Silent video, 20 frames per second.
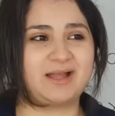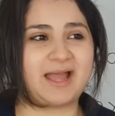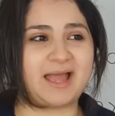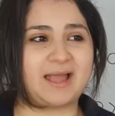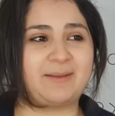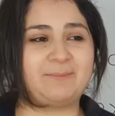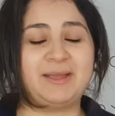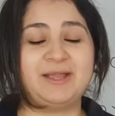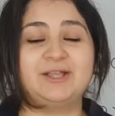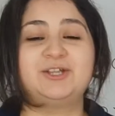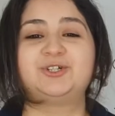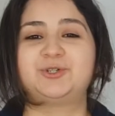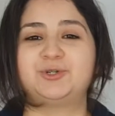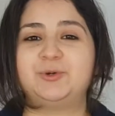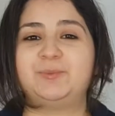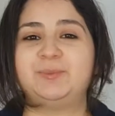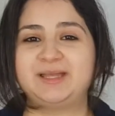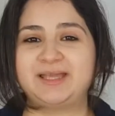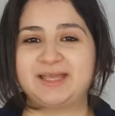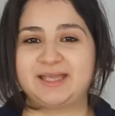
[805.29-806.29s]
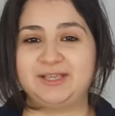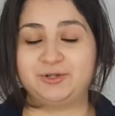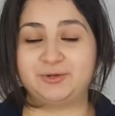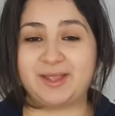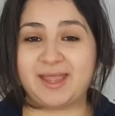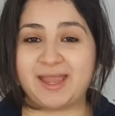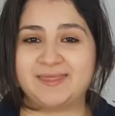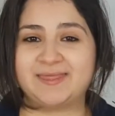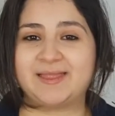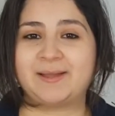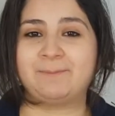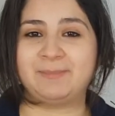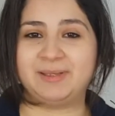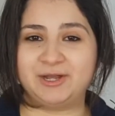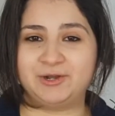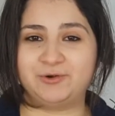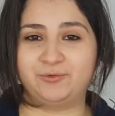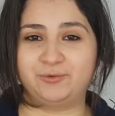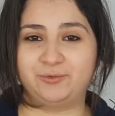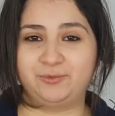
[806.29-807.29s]
make sure you're getting that
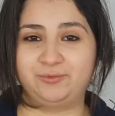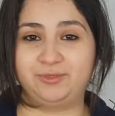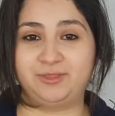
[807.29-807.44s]
mineral,